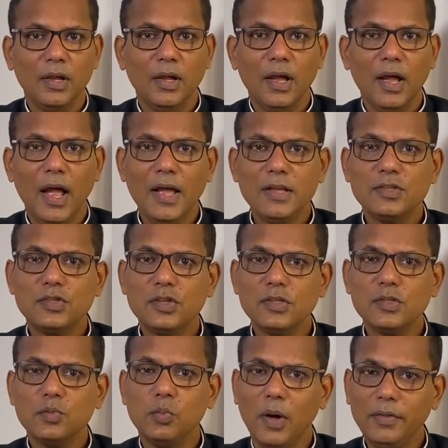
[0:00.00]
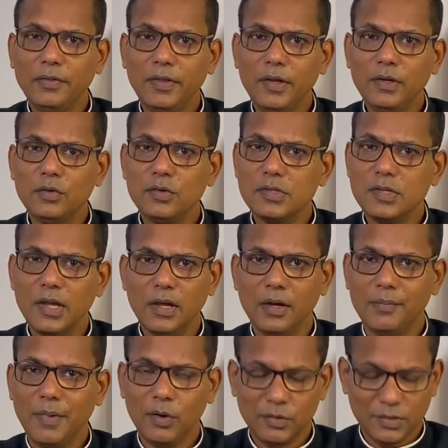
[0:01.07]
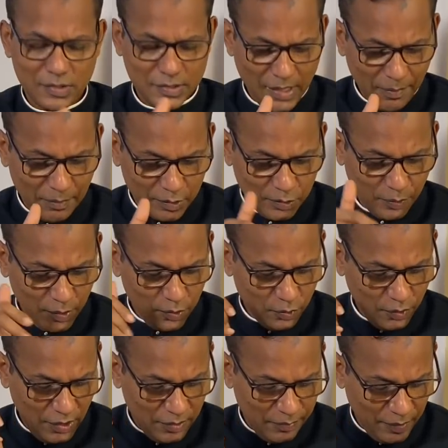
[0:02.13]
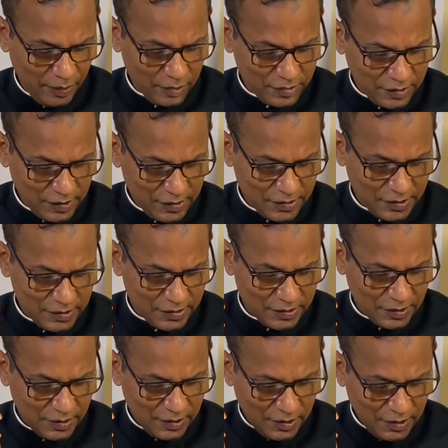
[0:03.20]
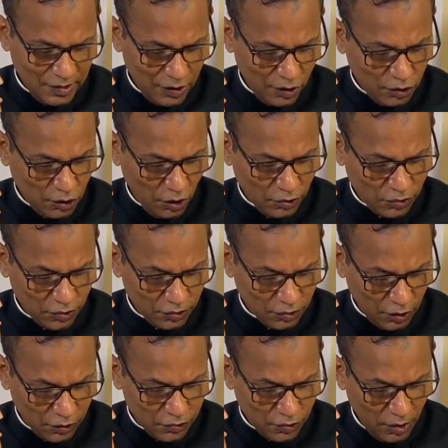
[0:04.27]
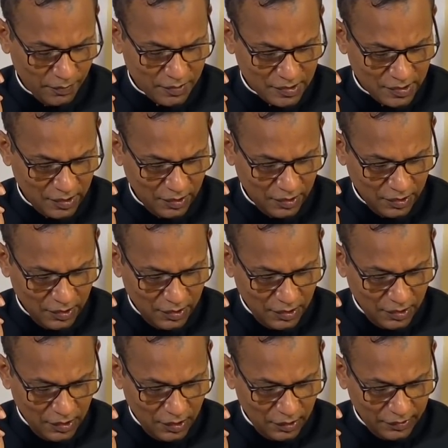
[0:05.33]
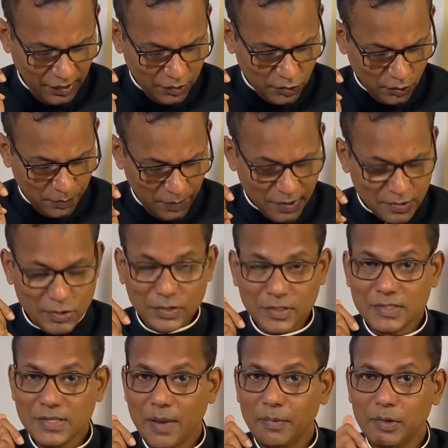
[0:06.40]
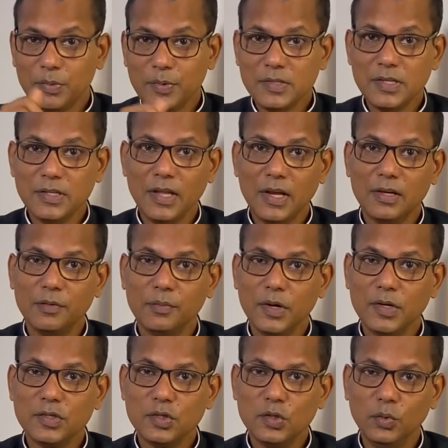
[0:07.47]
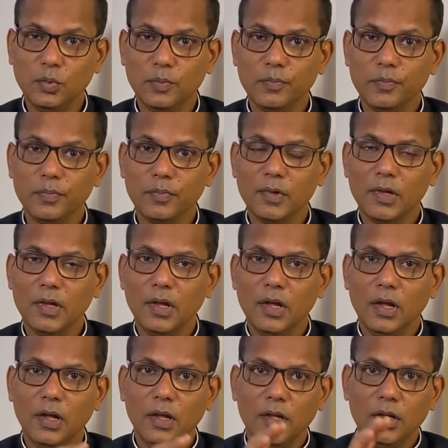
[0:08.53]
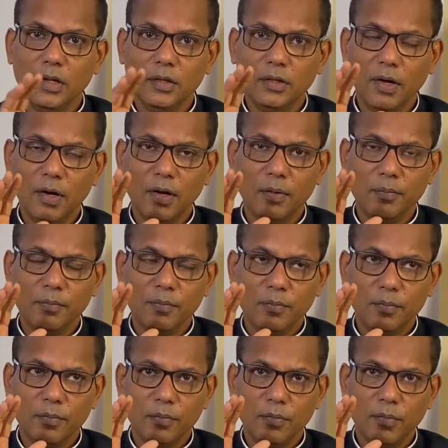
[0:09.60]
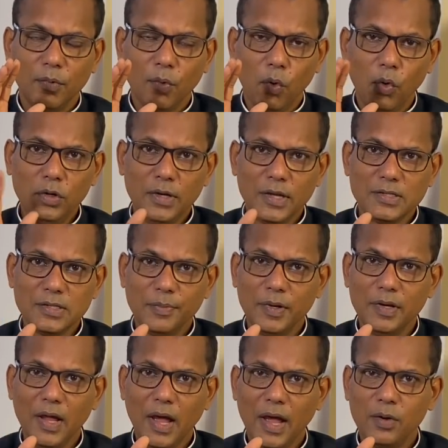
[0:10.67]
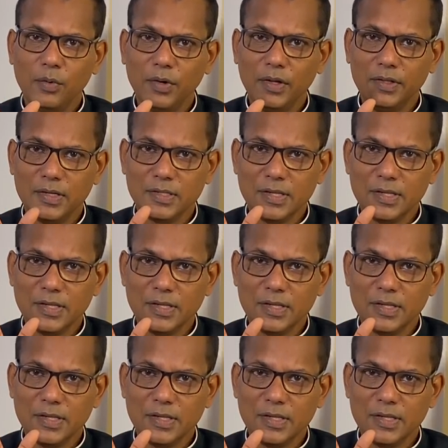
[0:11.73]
has just one thing to say about the Sabbath when you read, because this is a contra controversy that took place on the Sabbath. We see that in verse 2. The Old Testament had only this